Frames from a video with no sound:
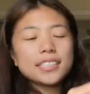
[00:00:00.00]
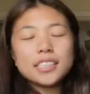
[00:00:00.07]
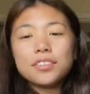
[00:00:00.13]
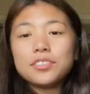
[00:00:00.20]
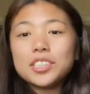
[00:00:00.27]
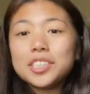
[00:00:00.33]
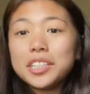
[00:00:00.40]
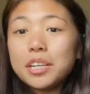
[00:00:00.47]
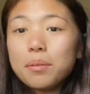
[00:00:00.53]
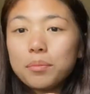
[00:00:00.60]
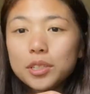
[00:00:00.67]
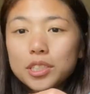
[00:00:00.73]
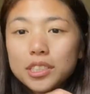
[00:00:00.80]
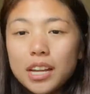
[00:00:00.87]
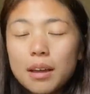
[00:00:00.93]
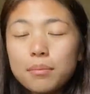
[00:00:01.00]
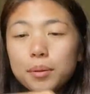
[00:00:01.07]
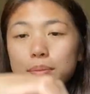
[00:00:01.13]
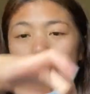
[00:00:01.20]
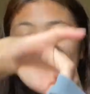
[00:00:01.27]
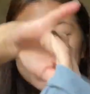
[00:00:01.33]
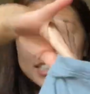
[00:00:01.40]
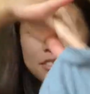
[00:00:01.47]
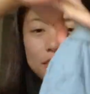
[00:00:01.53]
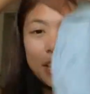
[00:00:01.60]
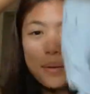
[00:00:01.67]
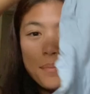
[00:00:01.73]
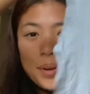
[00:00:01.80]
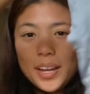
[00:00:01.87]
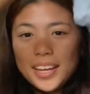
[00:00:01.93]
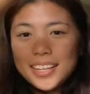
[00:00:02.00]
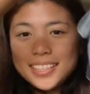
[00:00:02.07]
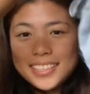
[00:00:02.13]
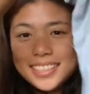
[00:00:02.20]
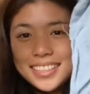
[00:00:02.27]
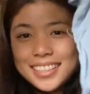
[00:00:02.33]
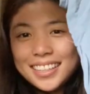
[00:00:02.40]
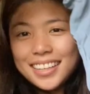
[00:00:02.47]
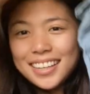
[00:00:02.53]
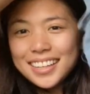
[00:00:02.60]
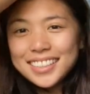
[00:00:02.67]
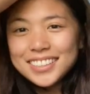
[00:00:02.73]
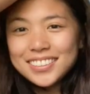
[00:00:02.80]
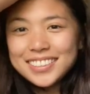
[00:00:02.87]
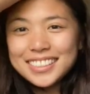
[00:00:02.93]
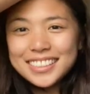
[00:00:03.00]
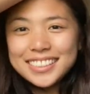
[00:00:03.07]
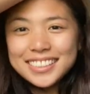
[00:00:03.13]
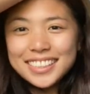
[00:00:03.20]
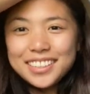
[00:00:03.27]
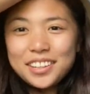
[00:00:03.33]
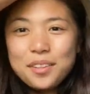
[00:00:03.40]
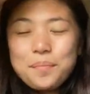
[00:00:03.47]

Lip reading: Self Esteem, which is, I'm obsessed with that brand. So it's this little